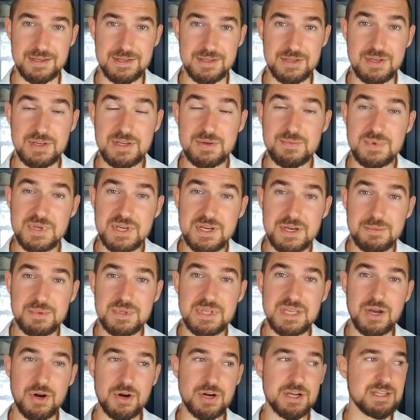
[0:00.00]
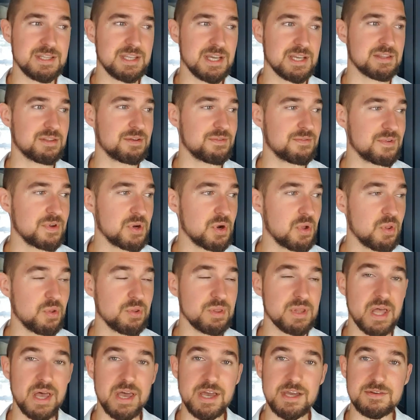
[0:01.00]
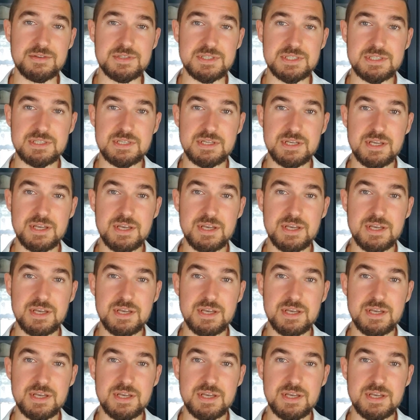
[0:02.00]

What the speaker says: You can become the architect of your own lives.